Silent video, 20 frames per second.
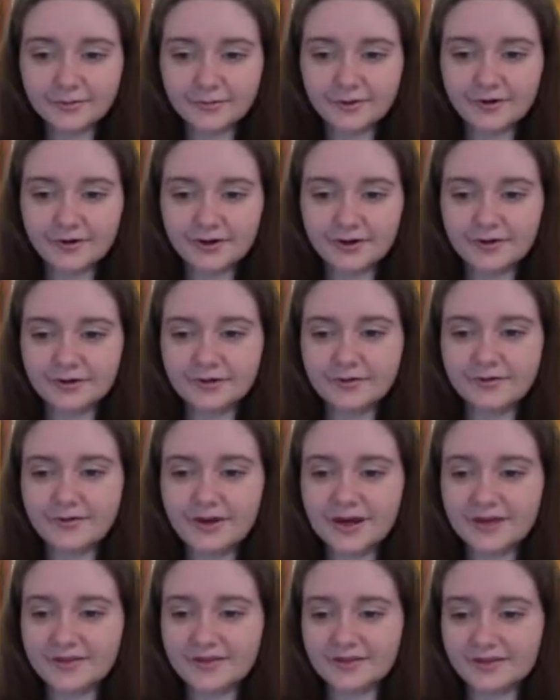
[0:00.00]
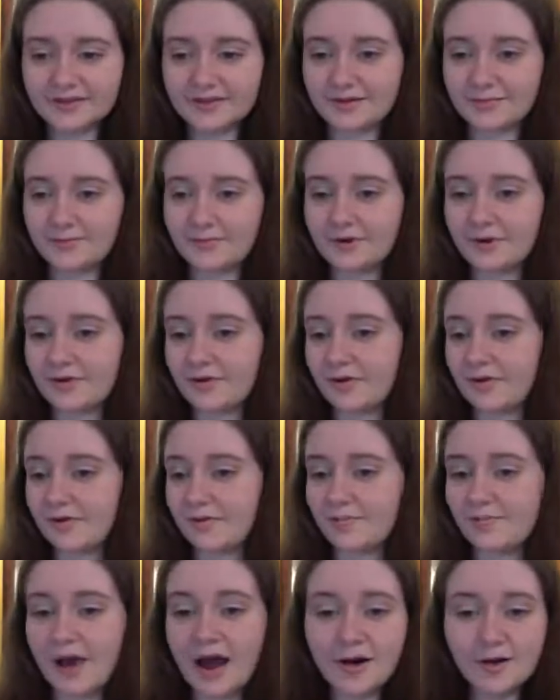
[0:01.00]
World, you've got this
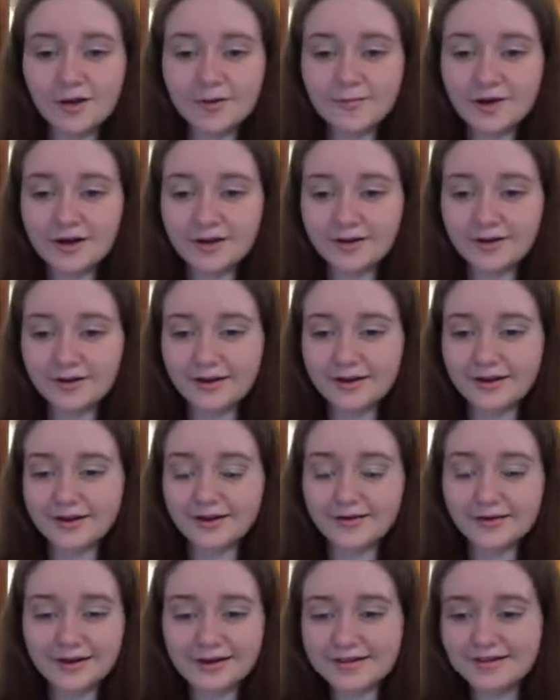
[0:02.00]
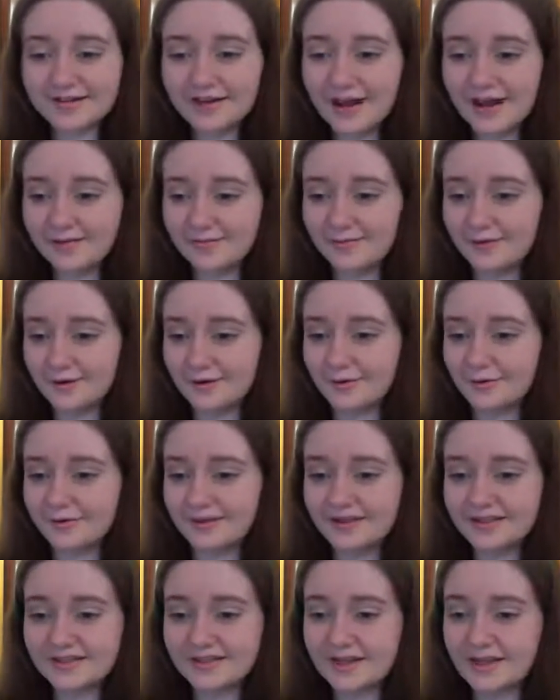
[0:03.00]
power-mongering, crazy effer who
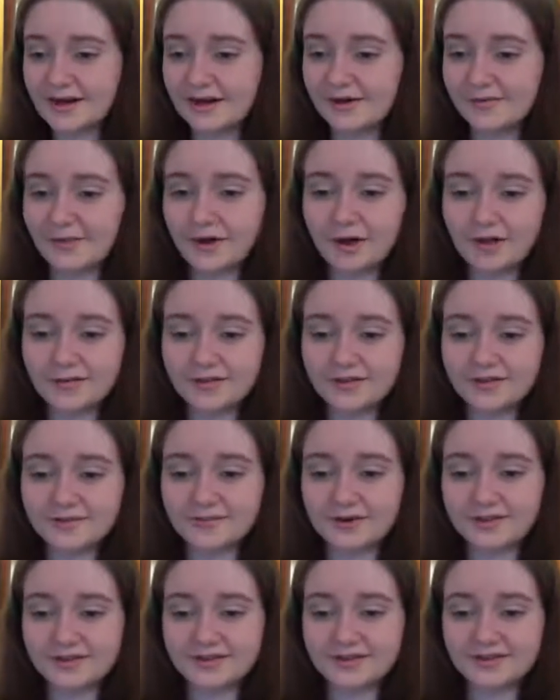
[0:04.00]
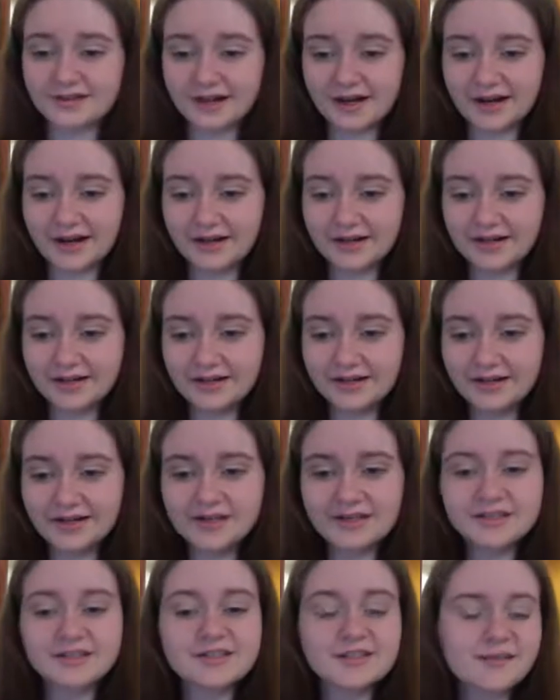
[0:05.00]
doesn't care if all of his friends die.
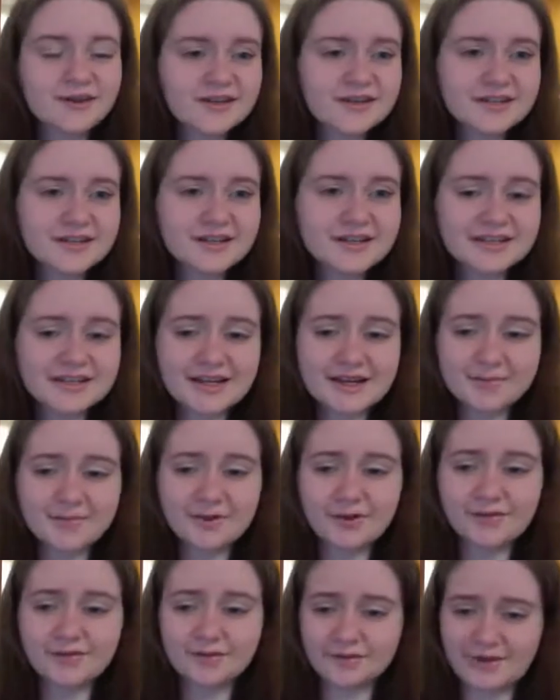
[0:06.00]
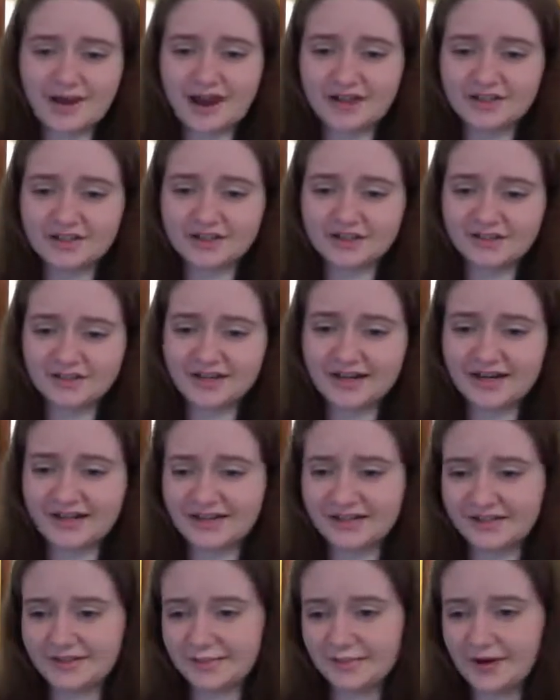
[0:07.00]
So there's an example of an irrational
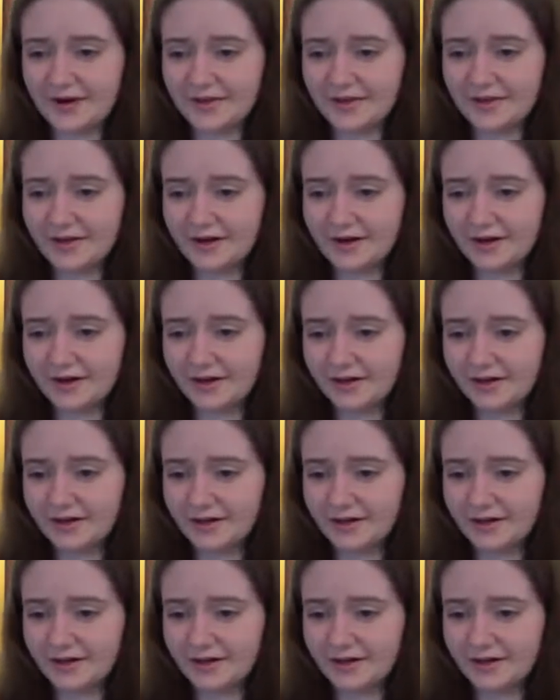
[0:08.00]
scientist right there.